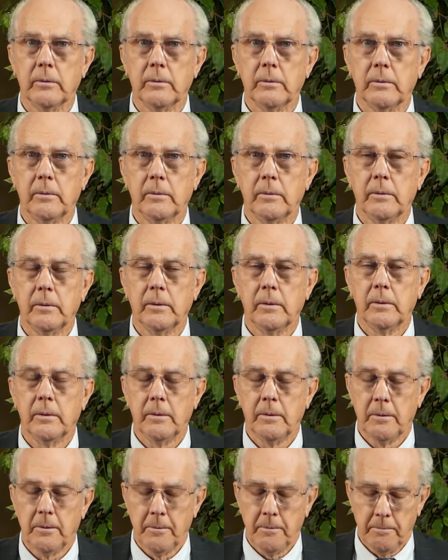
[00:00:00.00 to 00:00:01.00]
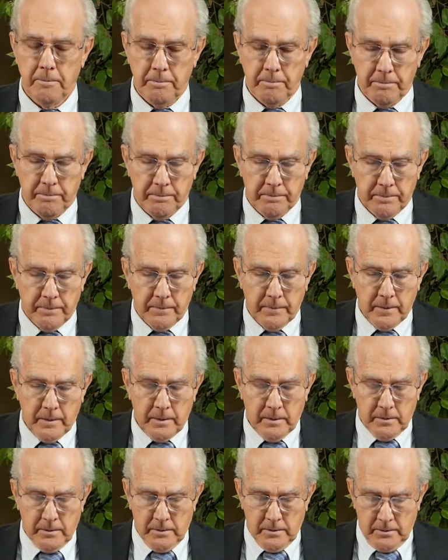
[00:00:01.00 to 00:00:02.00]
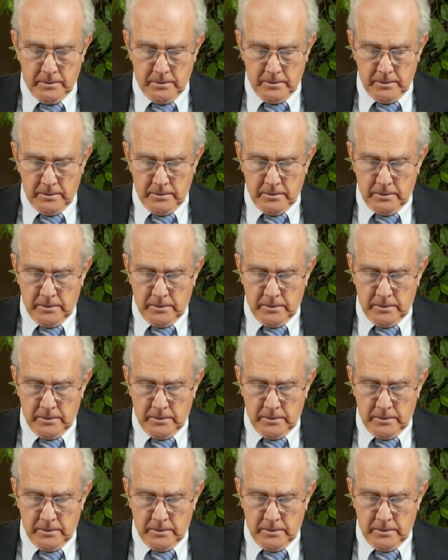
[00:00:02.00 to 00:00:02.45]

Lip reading: Nobody speaks.